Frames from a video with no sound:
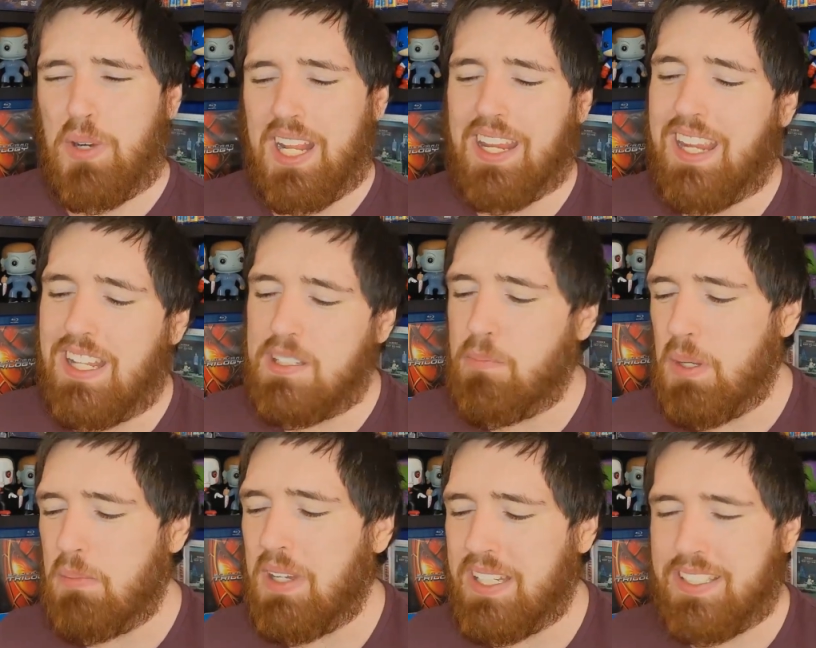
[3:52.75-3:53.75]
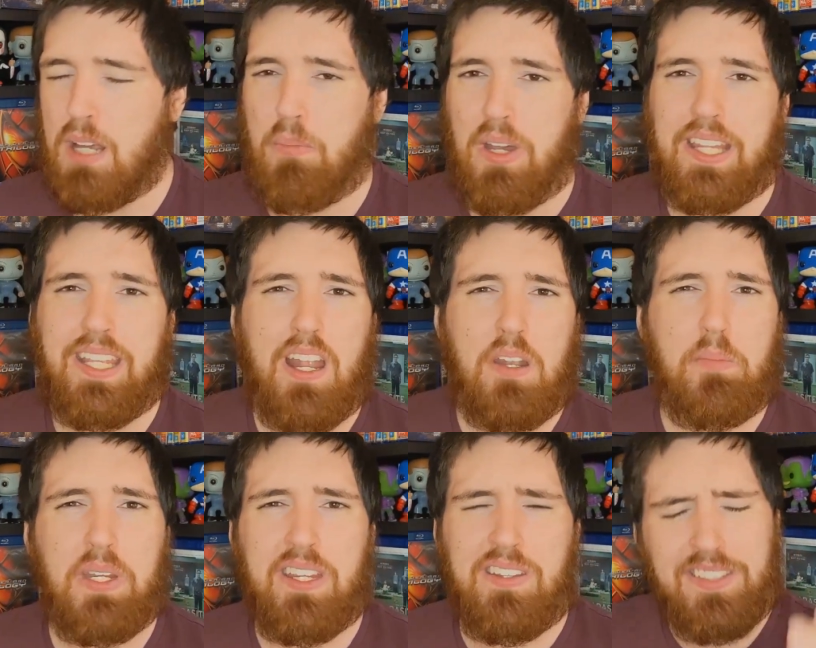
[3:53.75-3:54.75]
but it gets a bit mixed up by the end
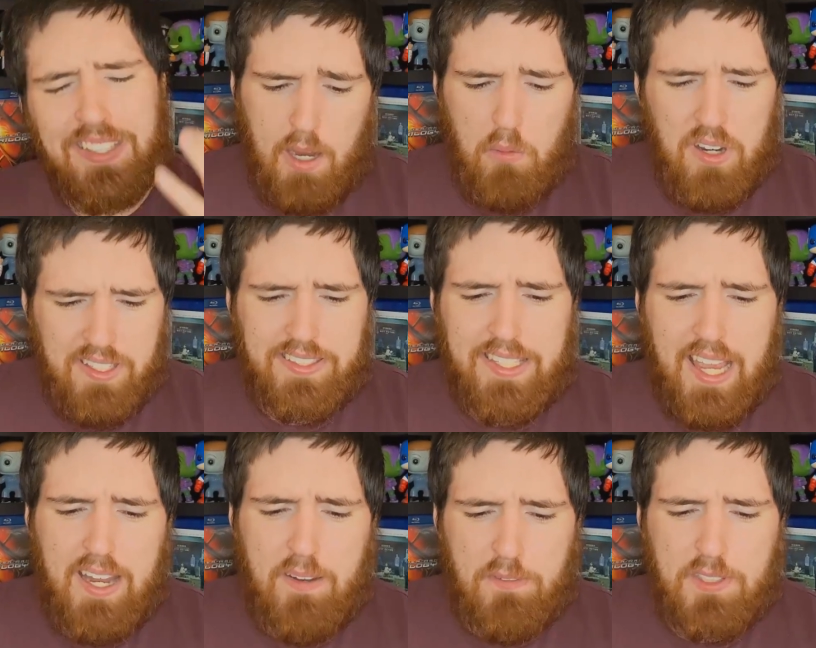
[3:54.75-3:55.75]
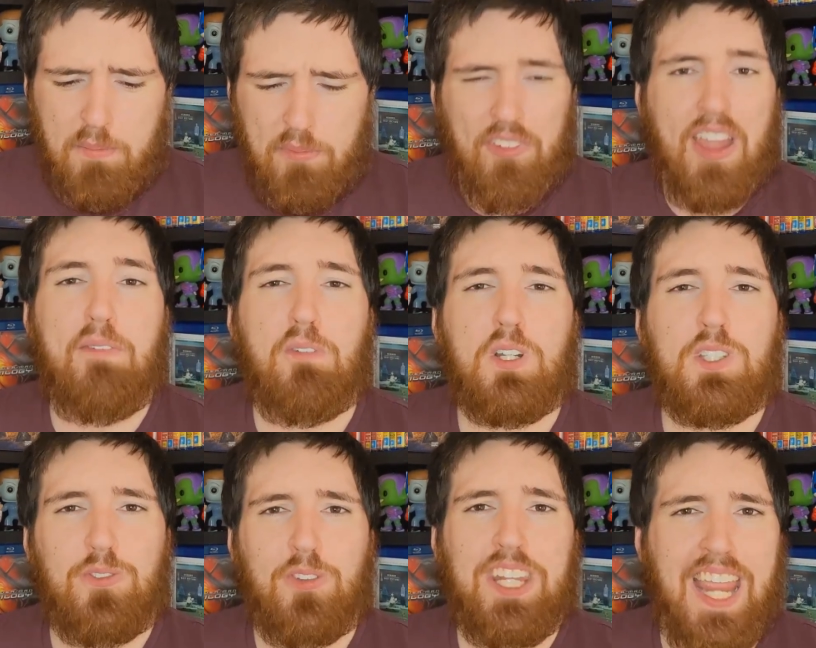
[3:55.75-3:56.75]
because I want to save some
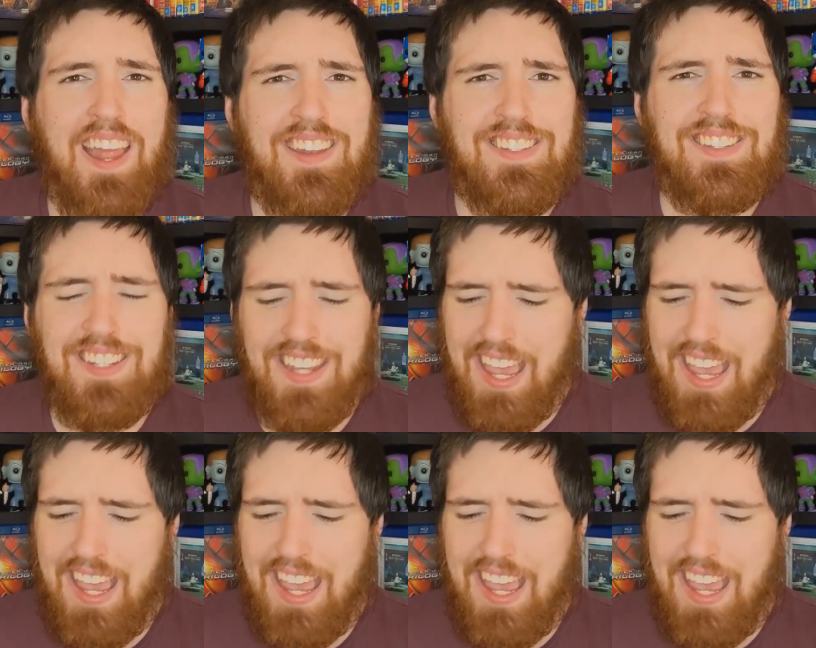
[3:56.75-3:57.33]
favorites for the end